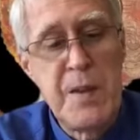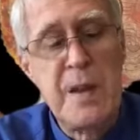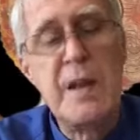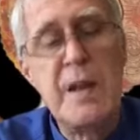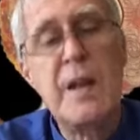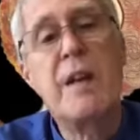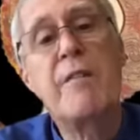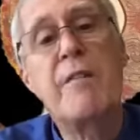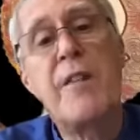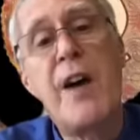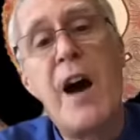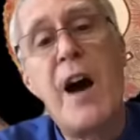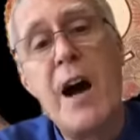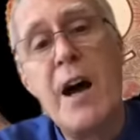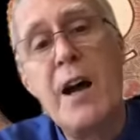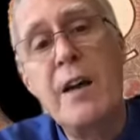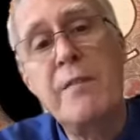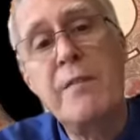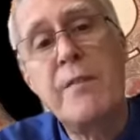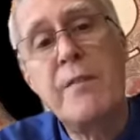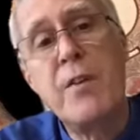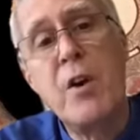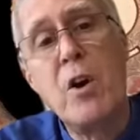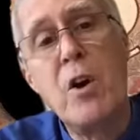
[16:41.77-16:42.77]
If
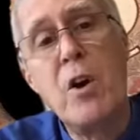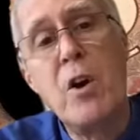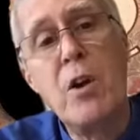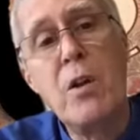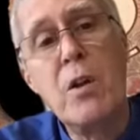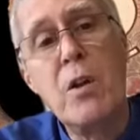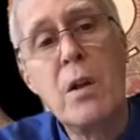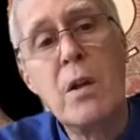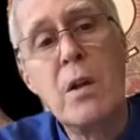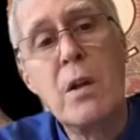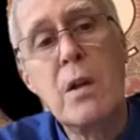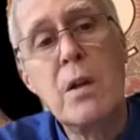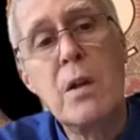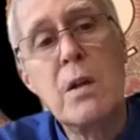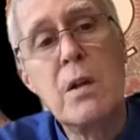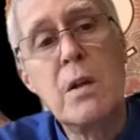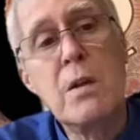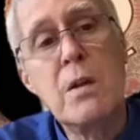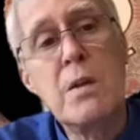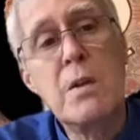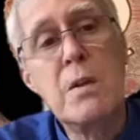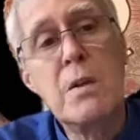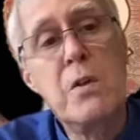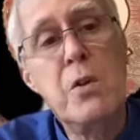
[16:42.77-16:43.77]
I fall,
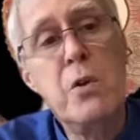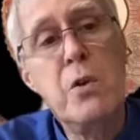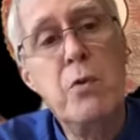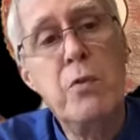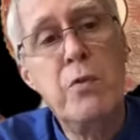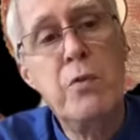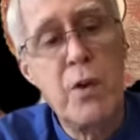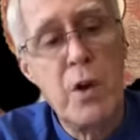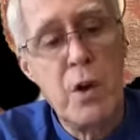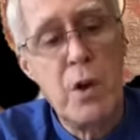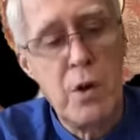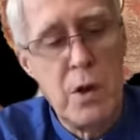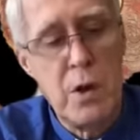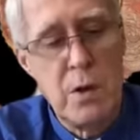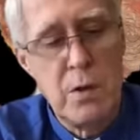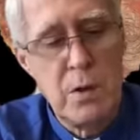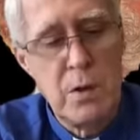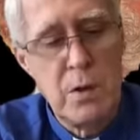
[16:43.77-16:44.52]
you fall.